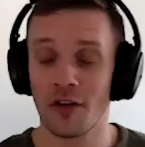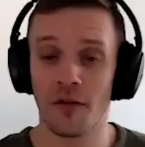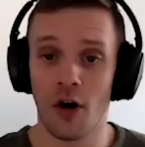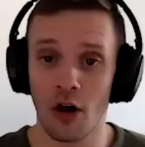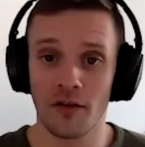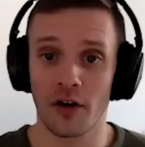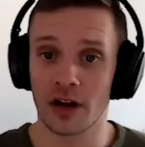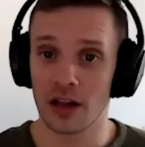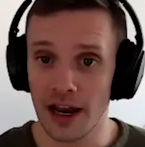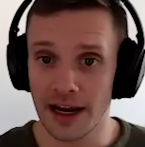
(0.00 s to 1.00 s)
all of all of
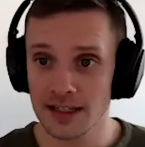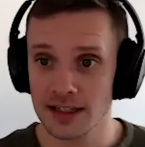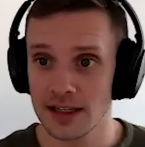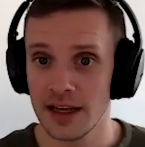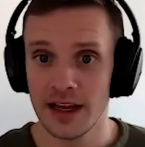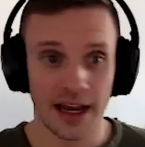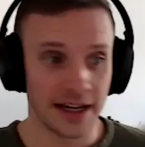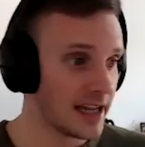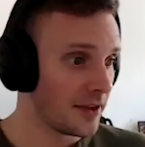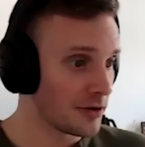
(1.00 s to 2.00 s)
our clients
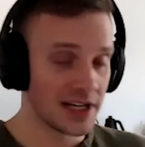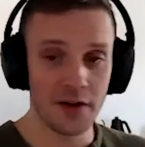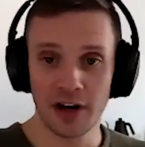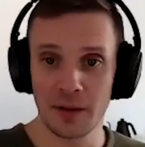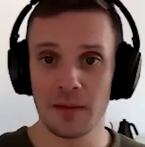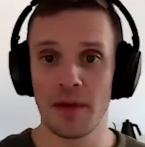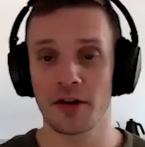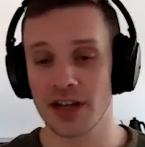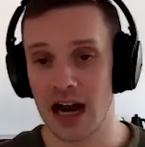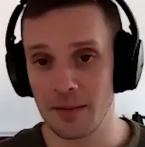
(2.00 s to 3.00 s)
and said, there's never going to be a
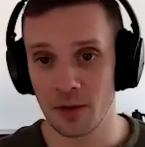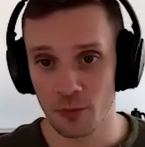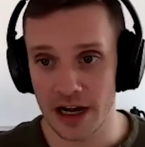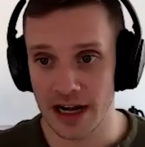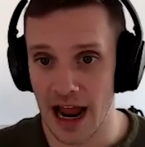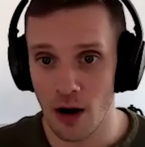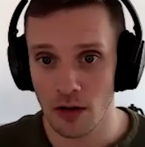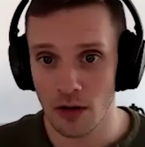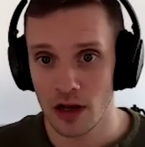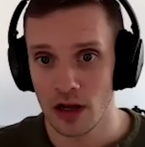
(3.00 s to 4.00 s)
better time than right
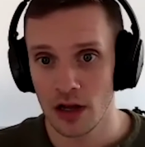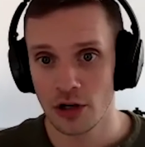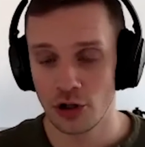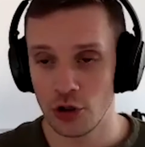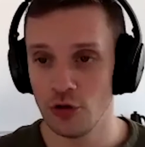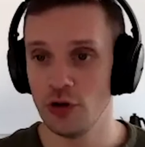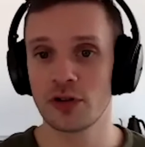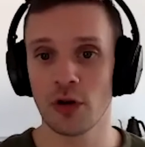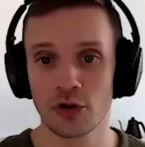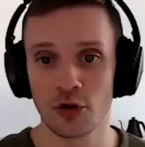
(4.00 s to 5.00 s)
now to do
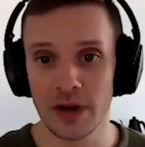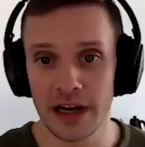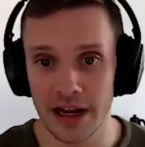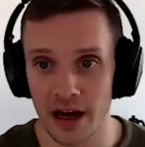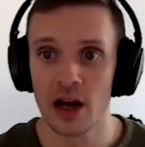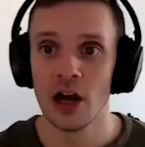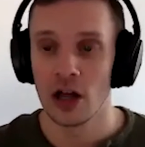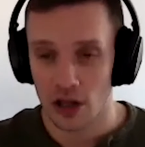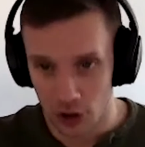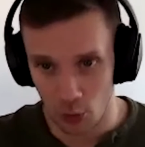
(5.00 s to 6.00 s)
social media.
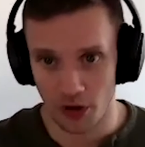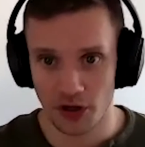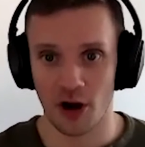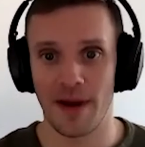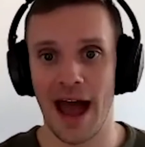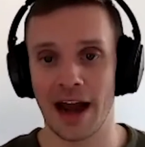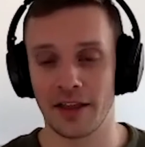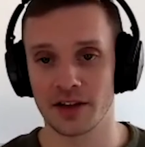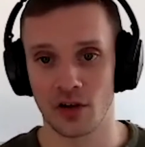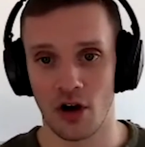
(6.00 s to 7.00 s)
You want to talk about
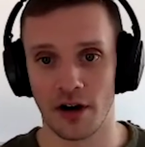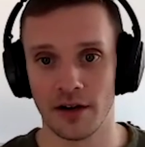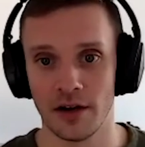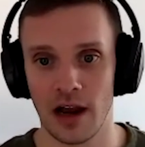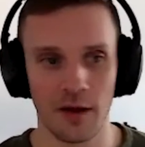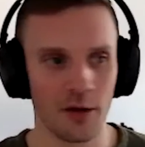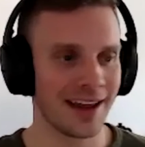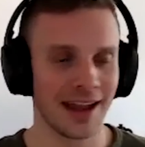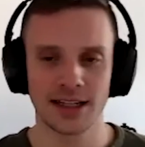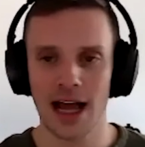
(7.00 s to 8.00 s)
adding this on? And they're
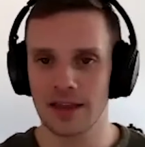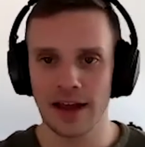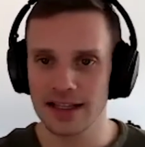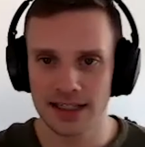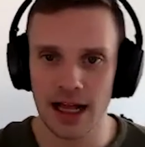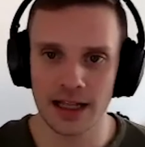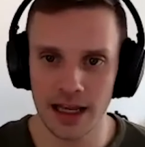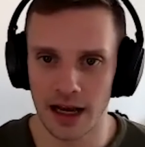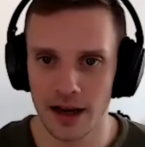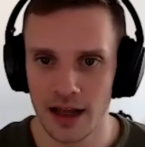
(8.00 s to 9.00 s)
like, exactly, mm-hmm. that's
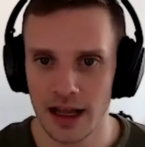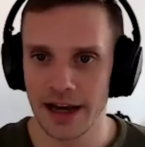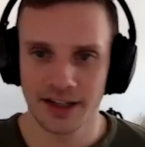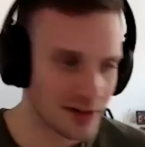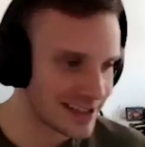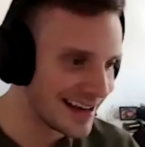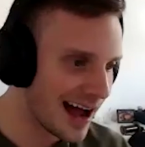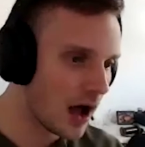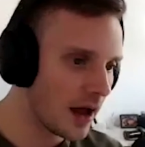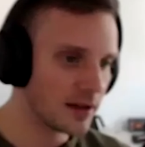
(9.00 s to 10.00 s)
exactly it. So it's
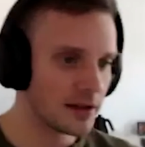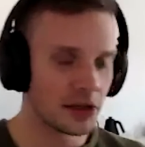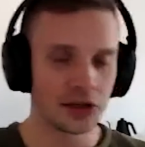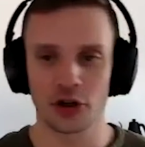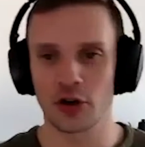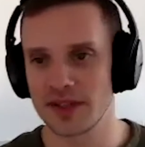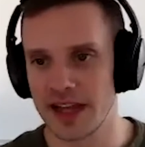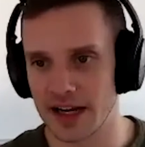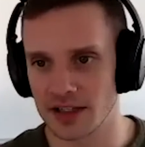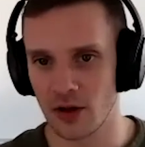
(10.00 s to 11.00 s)
not the
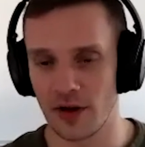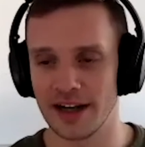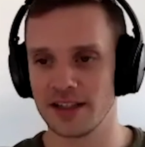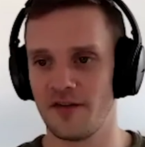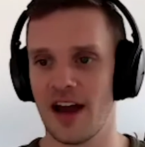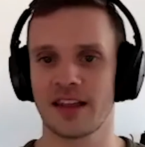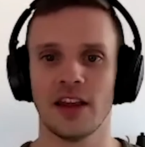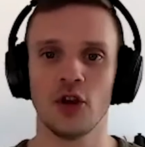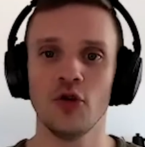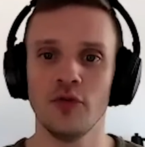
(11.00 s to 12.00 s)
circumstance, Logan. It's the fact
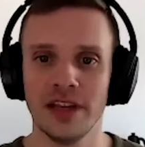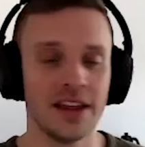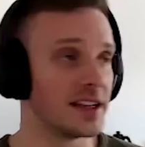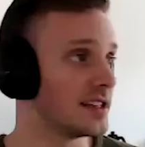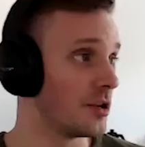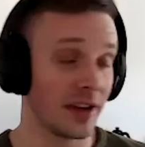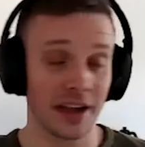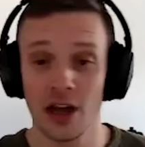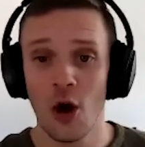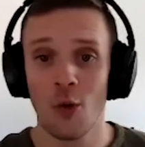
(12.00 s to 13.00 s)
that you did this. And they're
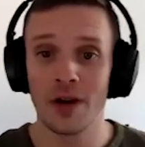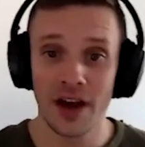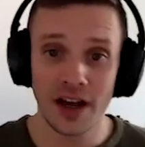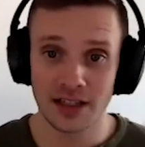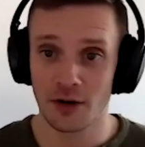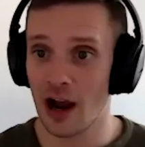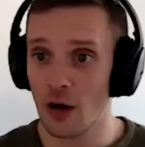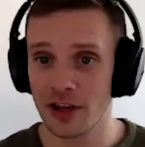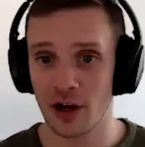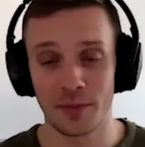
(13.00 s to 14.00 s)
like, with us in our
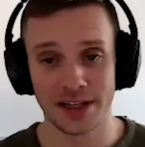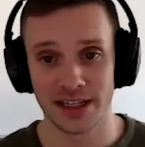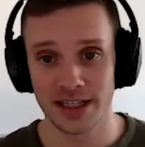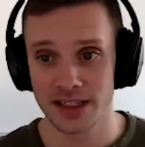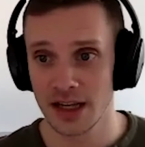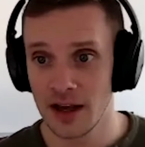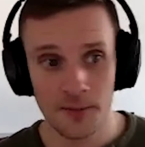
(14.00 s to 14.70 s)
healthcare business,